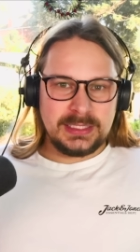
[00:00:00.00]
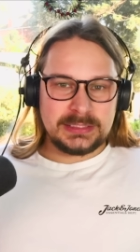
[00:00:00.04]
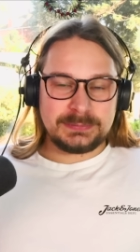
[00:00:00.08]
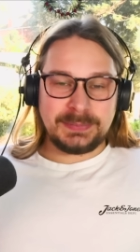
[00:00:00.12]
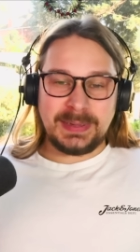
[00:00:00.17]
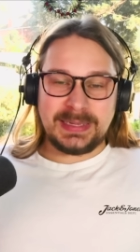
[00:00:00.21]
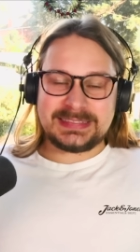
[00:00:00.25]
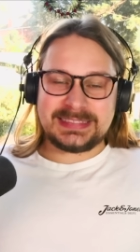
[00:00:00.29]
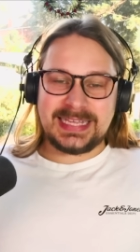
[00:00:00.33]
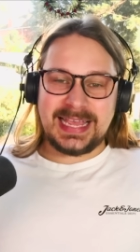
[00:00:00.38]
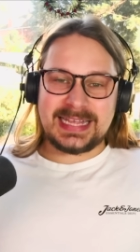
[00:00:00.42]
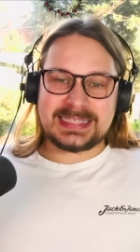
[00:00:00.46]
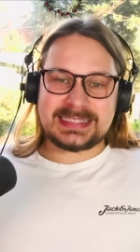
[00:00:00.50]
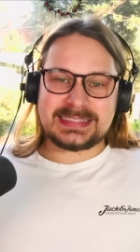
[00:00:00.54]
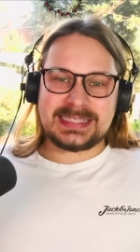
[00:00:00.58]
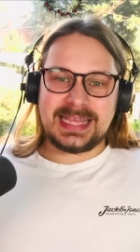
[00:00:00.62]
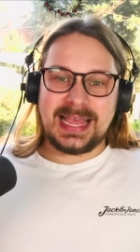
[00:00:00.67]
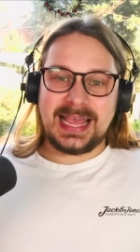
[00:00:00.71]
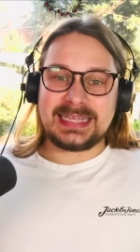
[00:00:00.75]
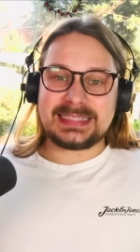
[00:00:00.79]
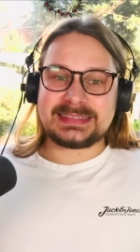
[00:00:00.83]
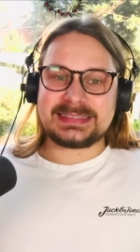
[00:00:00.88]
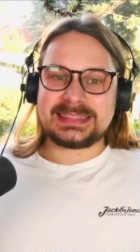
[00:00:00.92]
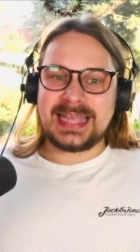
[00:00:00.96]
SpaceX
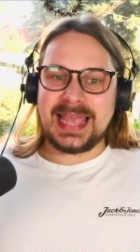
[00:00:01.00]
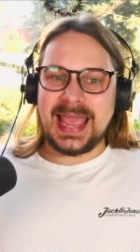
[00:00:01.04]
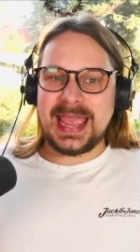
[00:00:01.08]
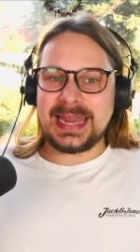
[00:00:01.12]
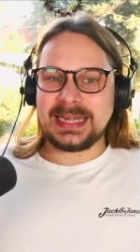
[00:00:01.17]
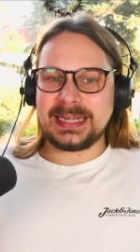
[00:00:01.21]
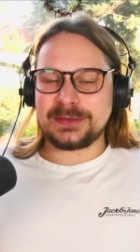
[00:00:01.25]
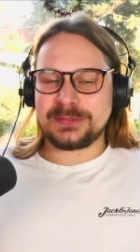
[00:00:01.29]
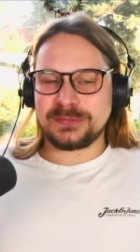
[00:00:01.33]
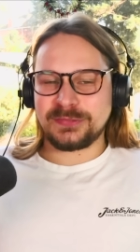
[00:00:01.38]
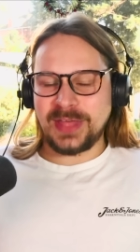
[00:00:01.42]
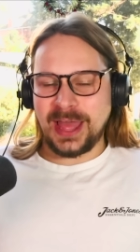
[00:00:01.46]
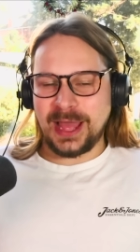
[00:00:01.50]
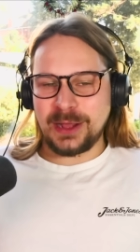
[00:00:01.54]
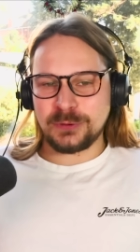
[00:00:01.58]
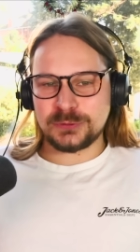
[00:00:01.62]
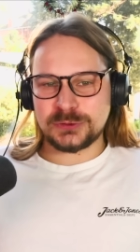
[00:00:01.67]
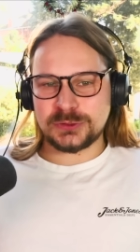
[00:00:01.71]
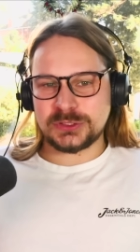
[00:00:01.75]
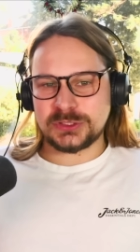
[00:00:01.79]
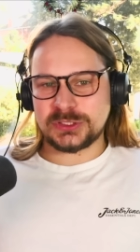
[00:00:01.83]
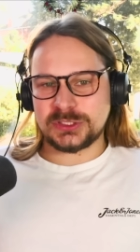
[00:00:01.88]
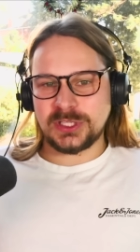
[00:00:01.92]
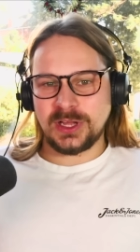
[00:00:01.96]
has
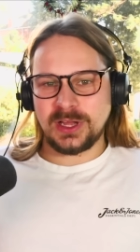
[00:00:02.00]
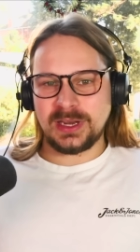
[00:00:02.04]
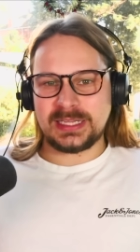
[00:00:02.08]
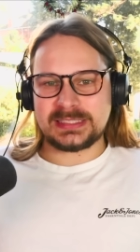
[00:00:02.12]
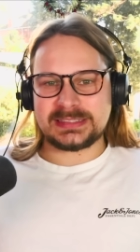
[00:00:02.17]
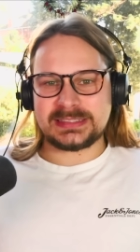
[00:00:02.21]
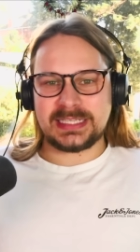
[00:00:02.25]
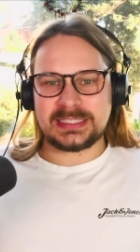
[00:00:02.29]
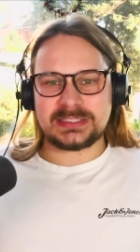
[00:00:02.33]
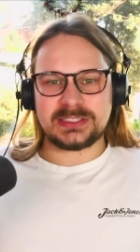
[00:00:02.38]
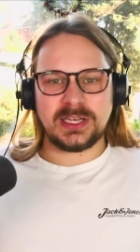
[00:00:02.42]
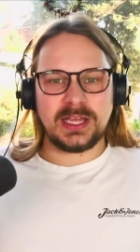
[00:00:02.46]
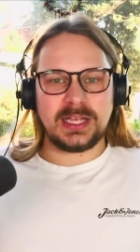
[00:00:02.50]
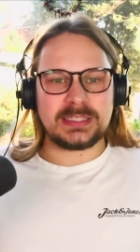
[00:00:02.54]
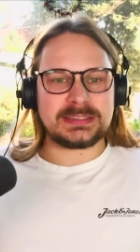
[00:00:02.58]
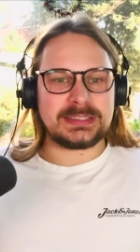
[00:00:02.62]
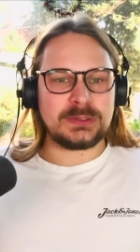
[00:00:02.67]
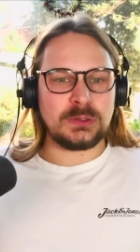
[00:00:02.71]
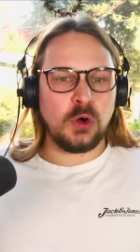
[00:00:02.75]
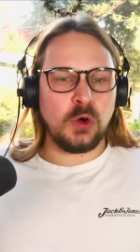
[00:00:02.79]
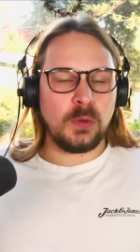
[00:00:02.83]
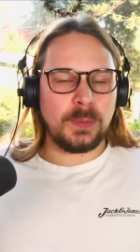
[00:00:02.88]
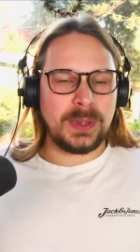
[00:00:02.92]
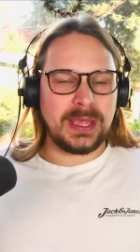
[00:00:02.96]
10,000 Starlink satellites in
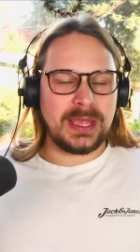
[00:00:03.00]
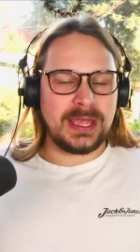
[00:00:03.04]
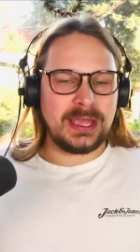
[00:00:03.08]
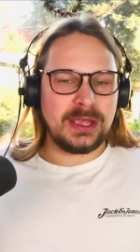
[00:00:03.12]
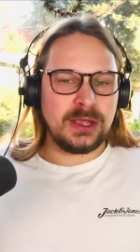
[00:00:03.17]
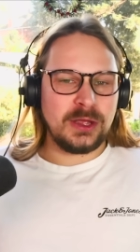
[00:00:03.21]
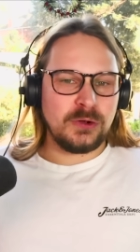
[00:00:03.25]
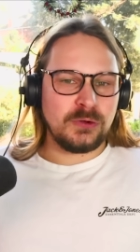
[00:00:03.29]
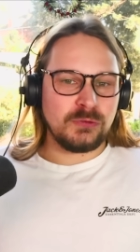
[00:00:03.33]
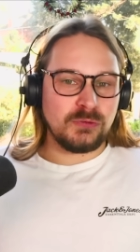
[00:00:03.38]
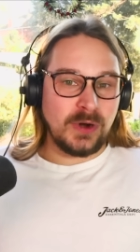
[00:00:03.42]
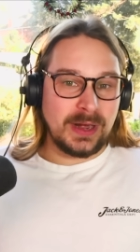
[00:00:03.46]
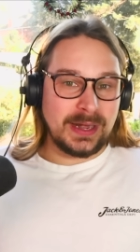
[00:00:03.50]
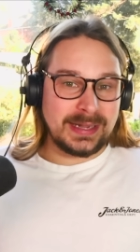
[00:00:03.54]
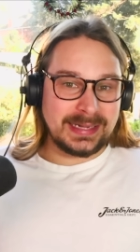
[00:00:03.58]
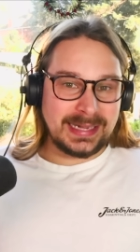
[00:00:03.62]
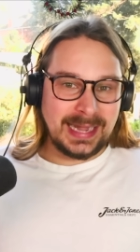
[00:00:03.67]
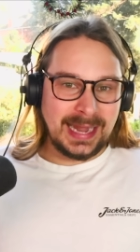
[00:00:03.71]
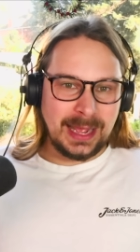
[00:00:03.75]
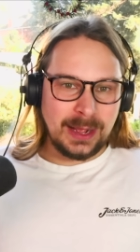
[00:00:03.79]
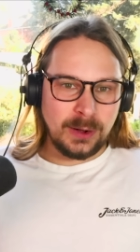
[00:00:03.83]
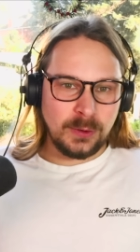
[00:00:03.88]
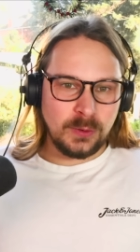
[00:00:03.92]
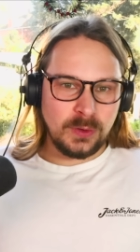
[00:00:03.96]
orbit right
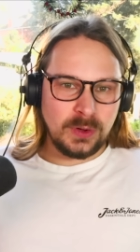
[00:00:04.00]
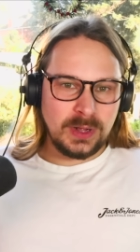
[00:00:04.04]
now